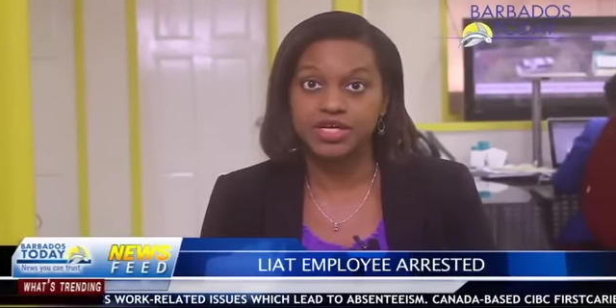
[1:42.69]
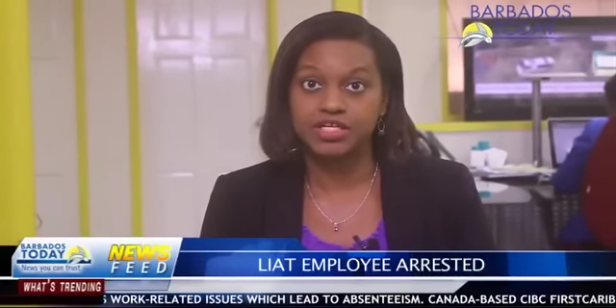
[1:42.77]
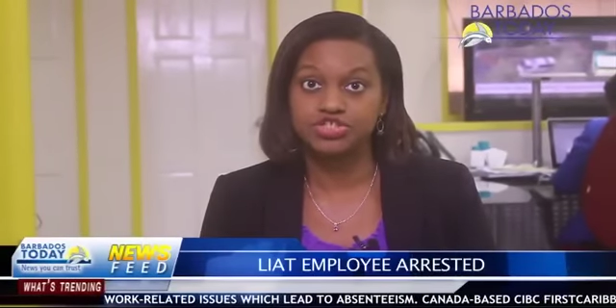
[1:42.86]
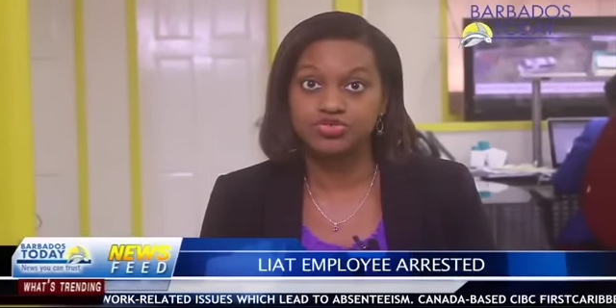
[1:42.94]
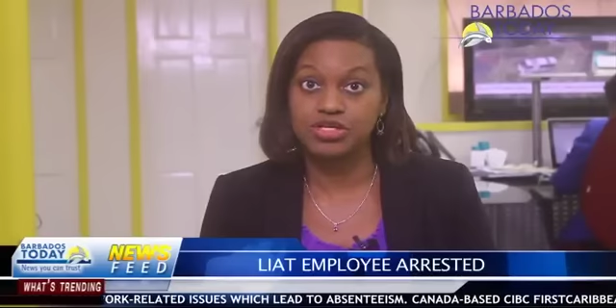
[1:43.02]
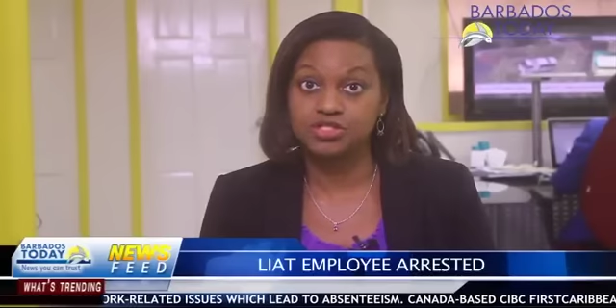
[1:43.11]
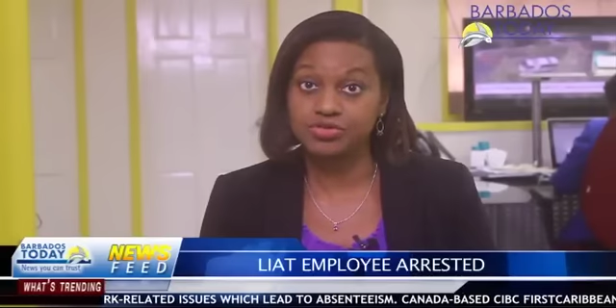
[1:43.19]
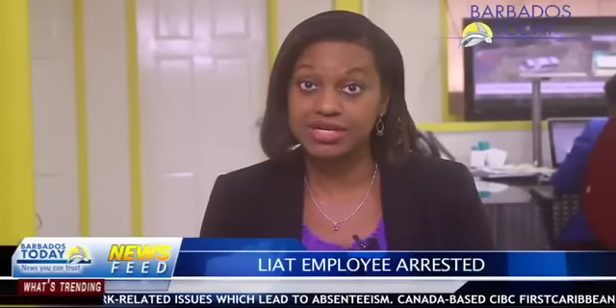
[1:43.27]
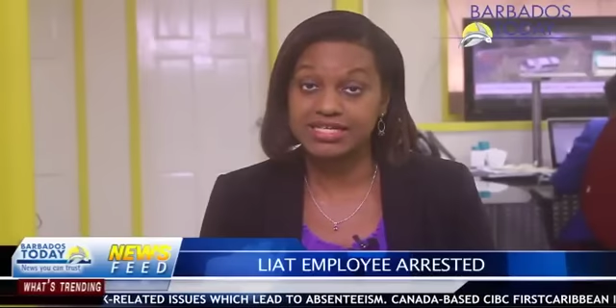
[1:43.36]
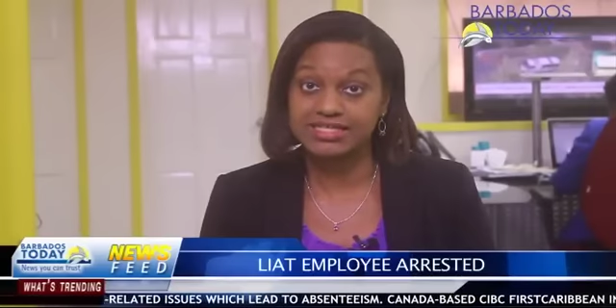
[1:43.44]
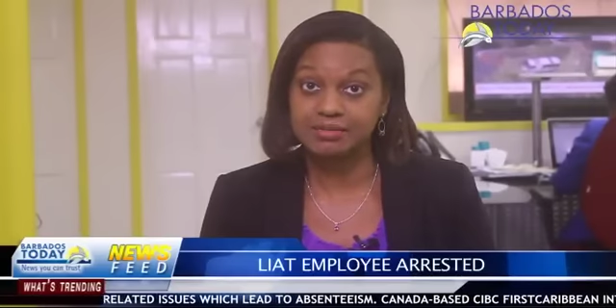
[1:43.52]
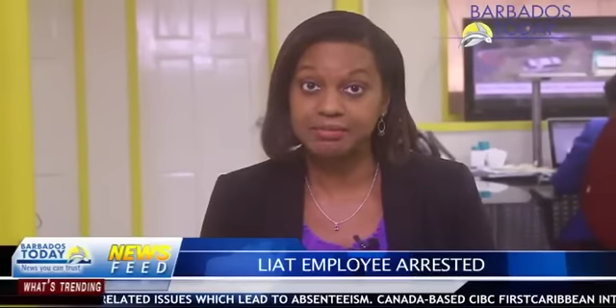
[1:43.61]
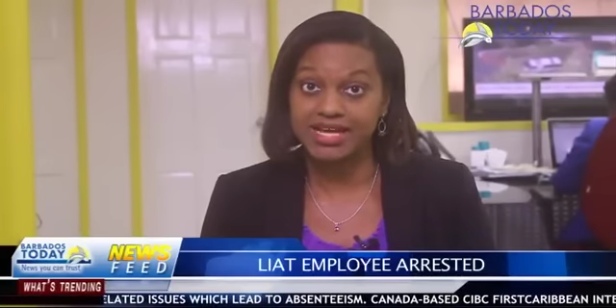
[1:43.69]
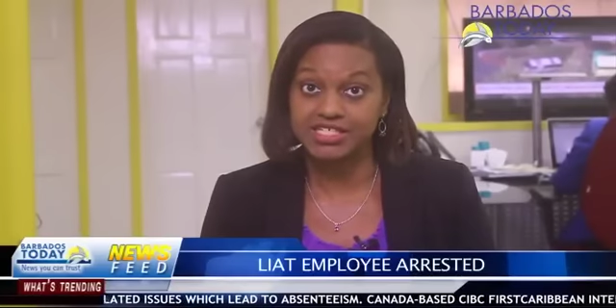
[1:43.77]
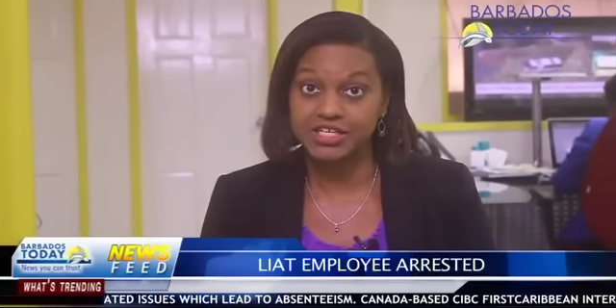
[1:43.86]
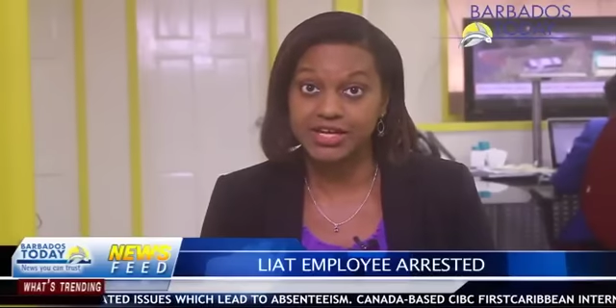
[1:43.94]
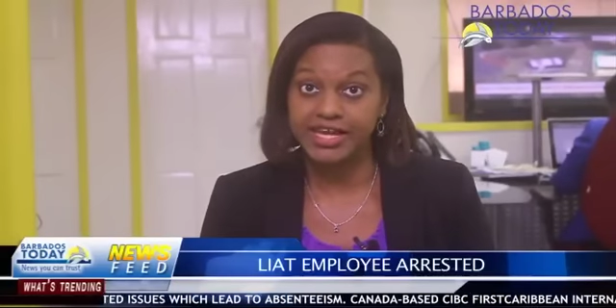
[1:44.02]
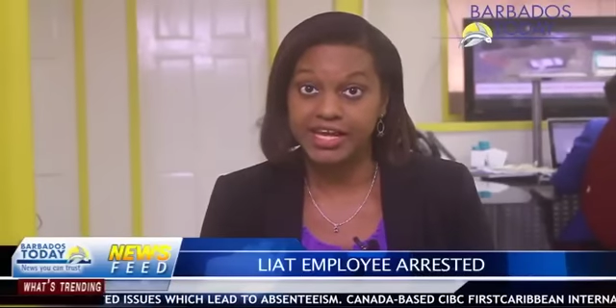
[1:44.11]
a drugs-related
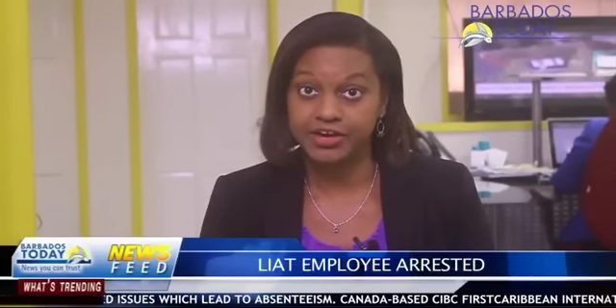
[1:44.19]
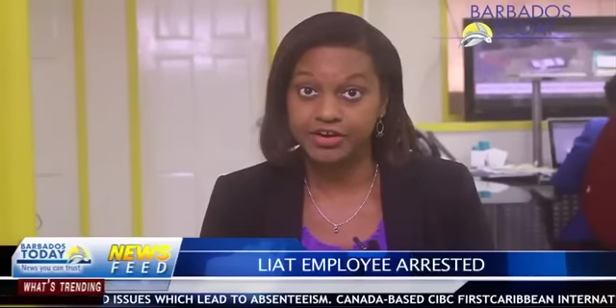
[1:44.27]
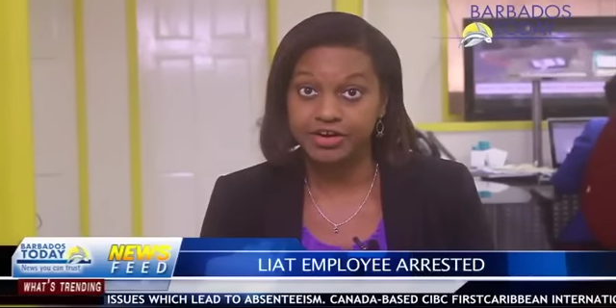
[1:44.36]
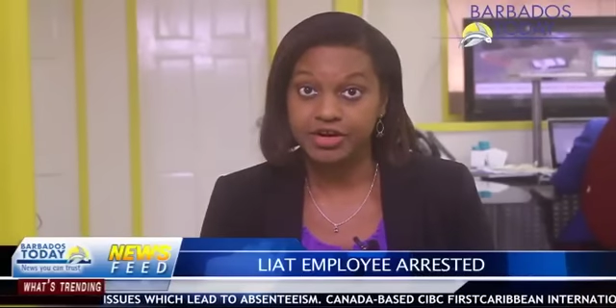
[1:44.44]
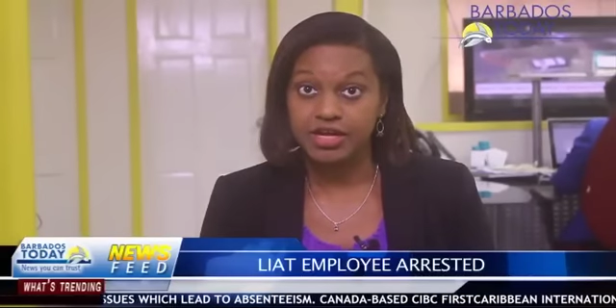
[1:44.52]
matter here.